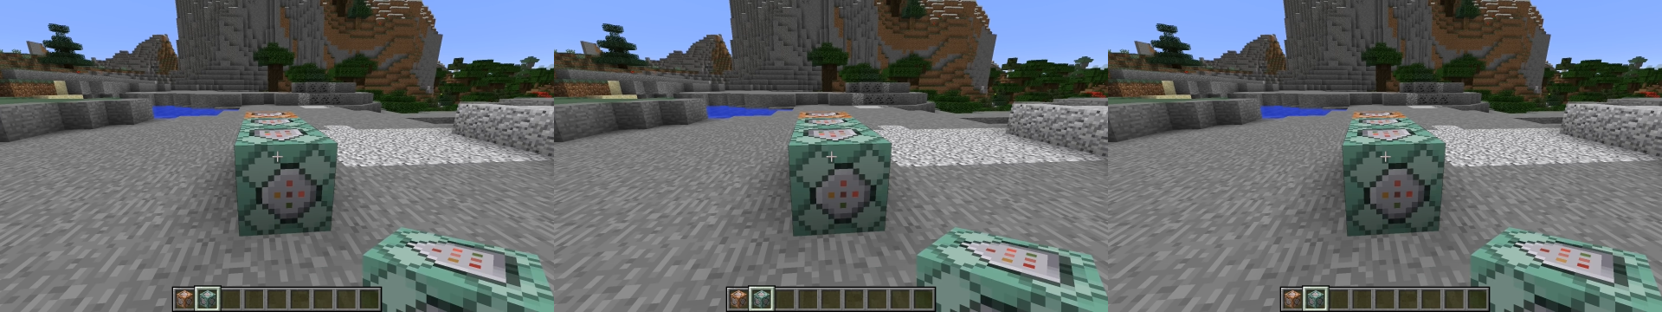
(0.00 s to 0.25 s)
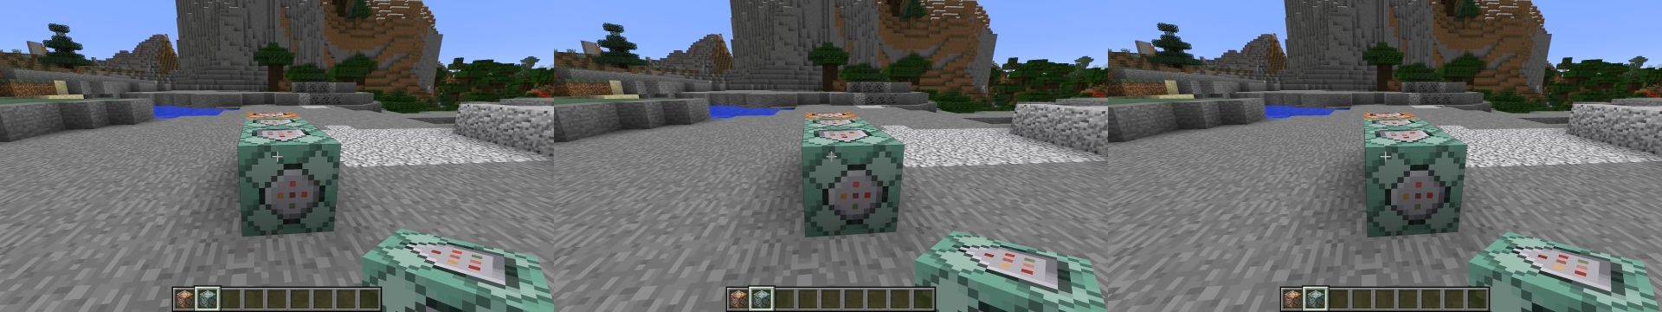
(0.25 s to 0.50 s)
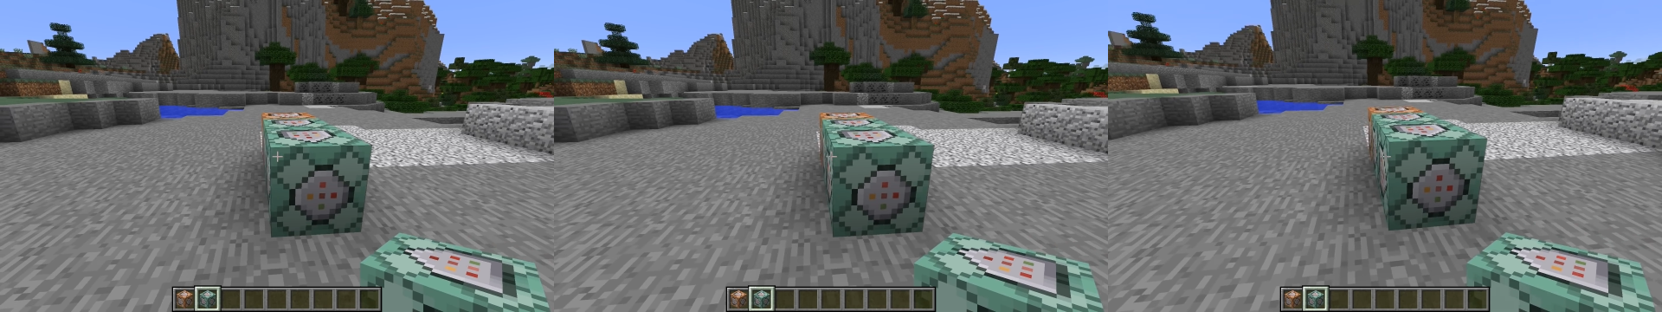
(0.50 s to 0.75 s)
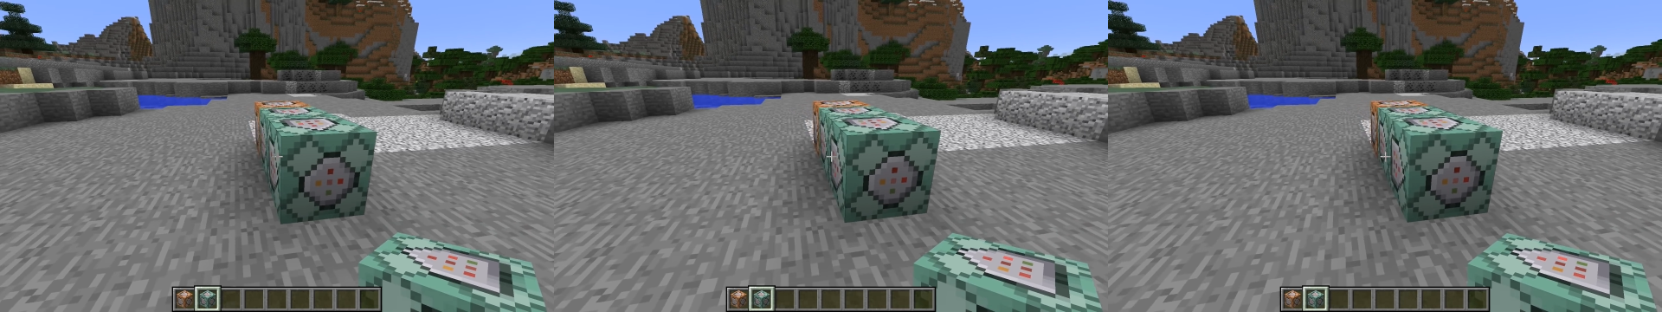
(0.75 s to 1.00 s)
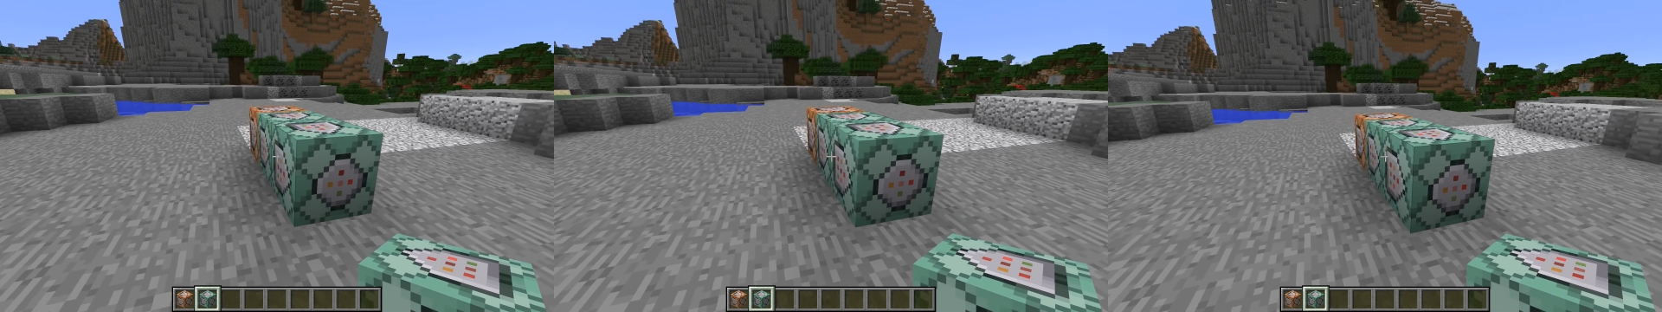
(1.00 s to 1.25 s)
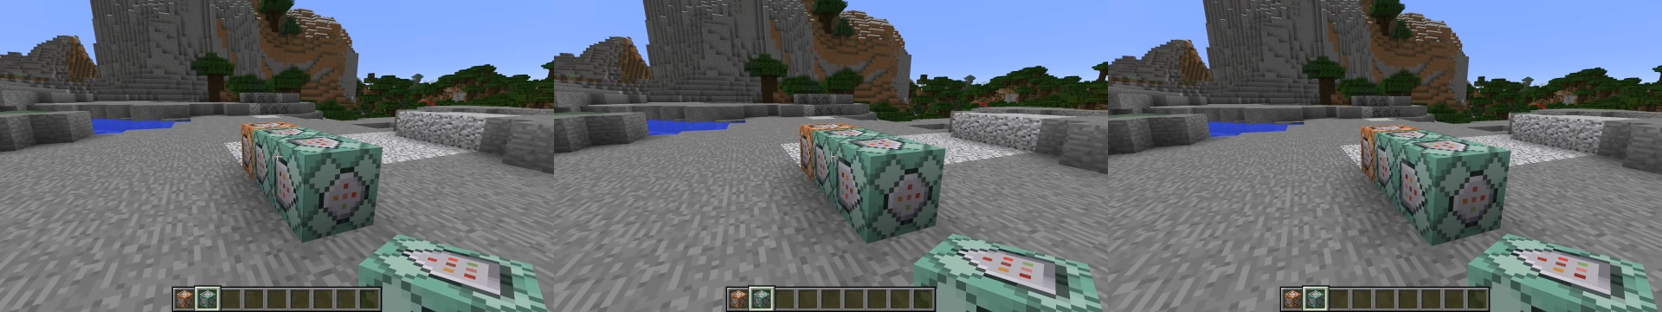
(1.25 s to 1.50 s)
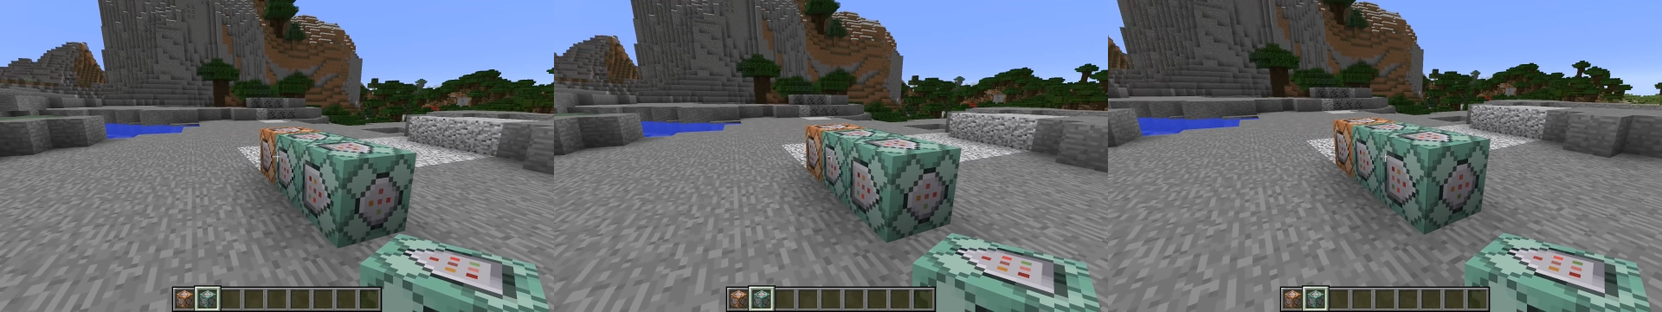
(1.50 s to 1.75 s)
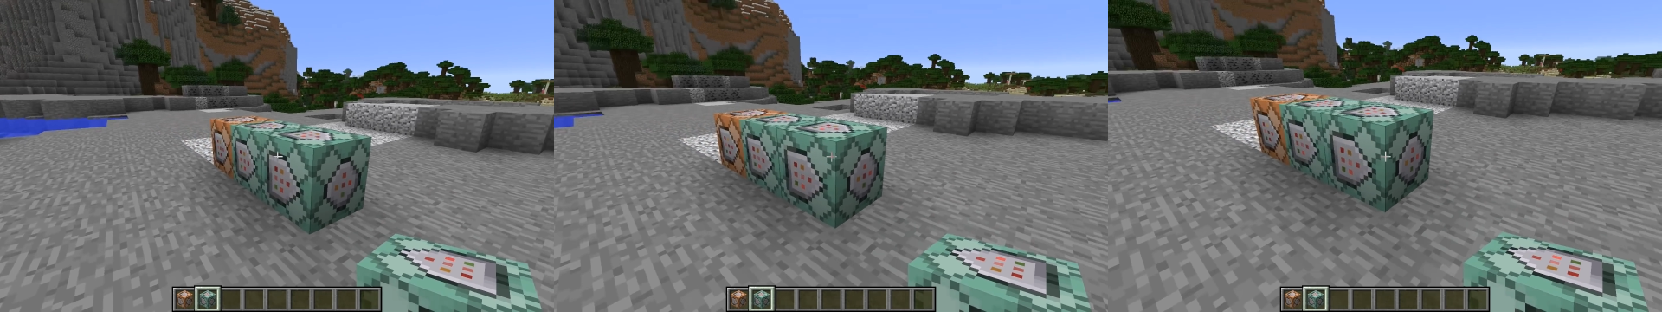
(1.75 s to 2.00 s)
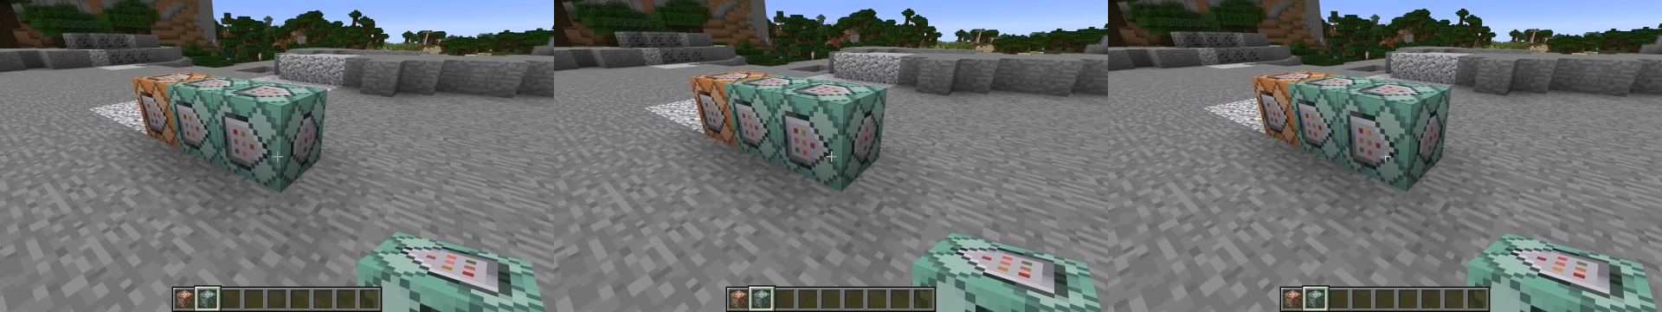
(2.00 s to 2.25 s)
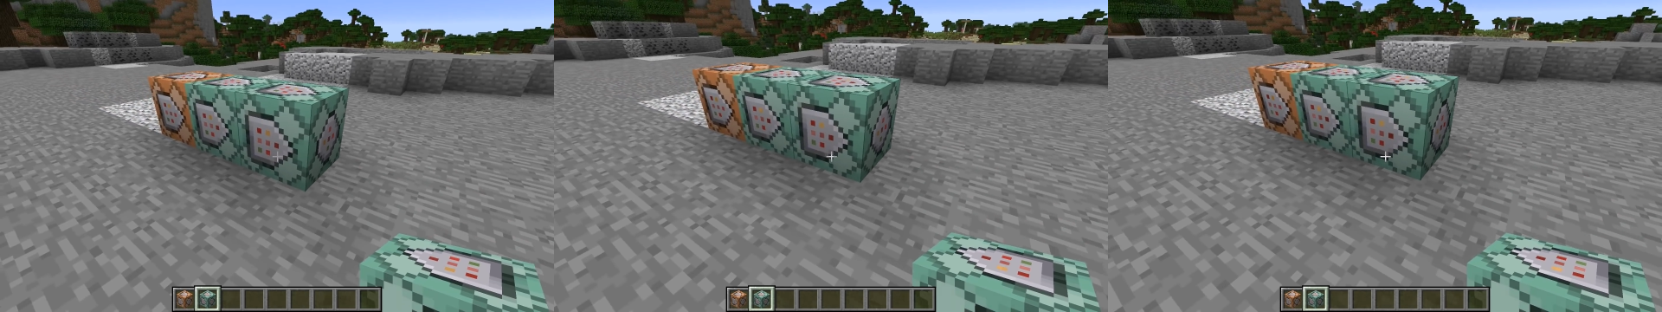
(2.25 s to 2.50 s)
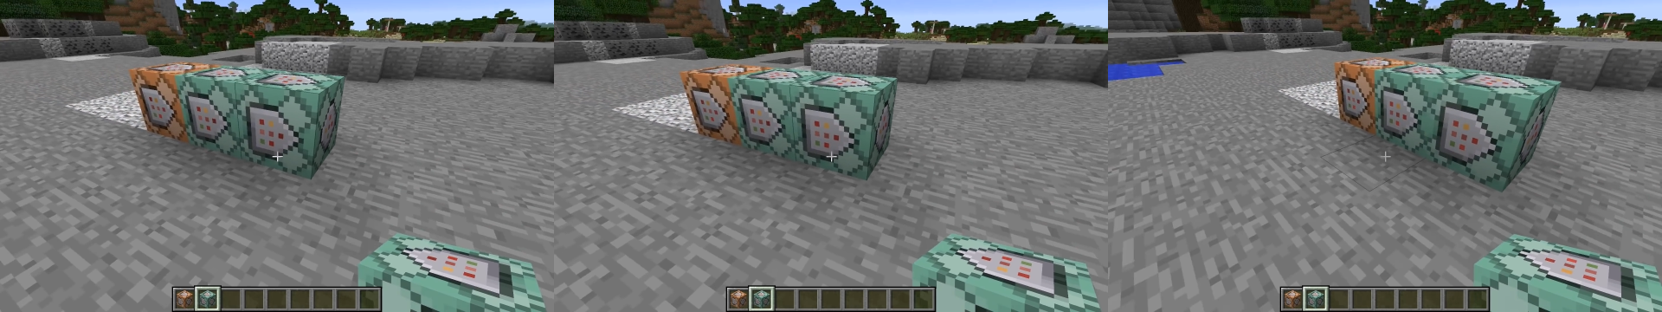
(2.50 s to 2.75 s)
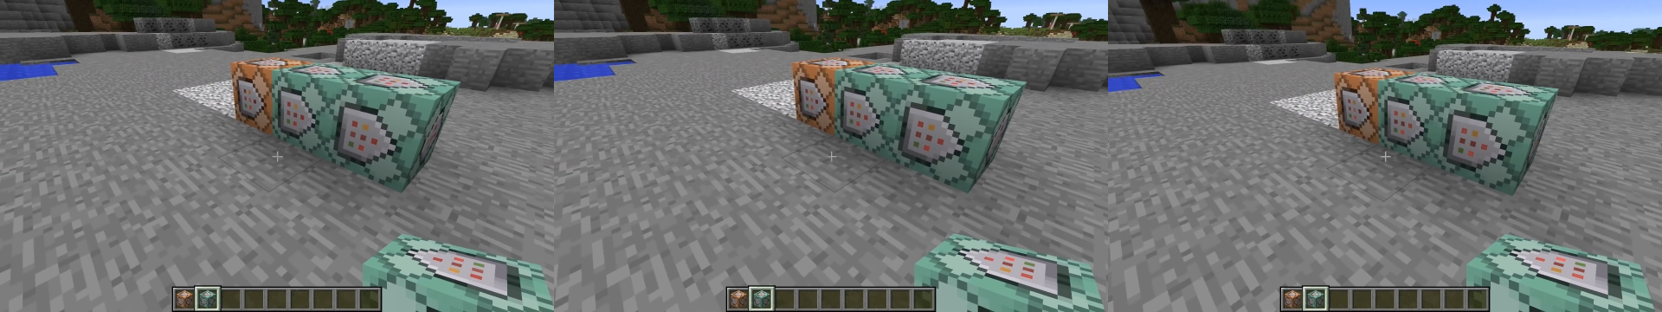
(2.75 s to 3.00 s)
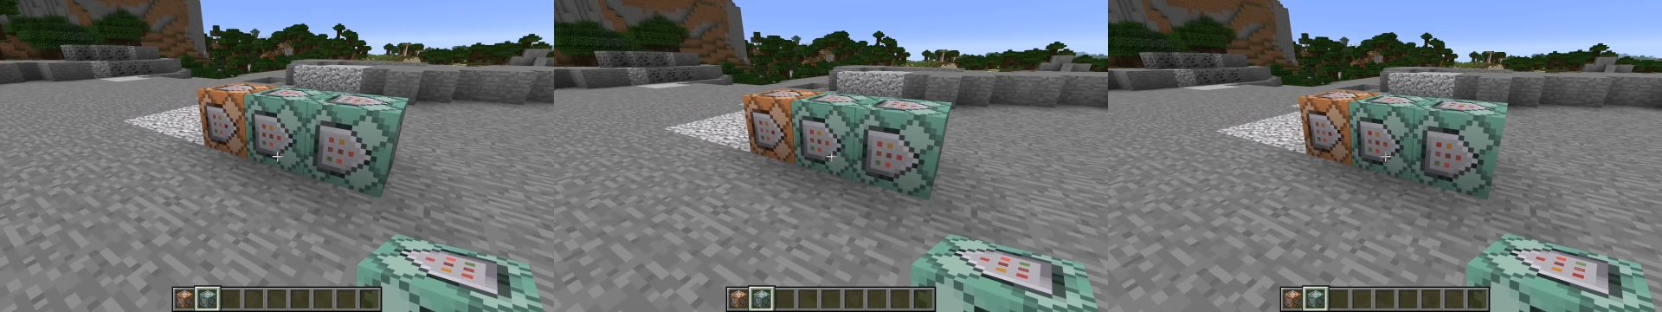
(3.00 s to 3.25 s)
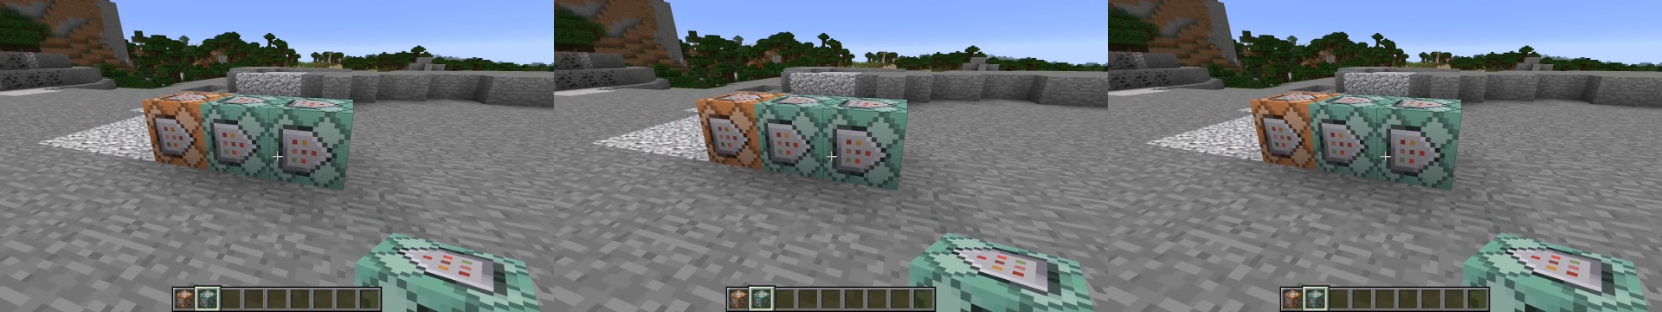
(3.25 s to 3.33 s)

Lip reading: (no speaker visible)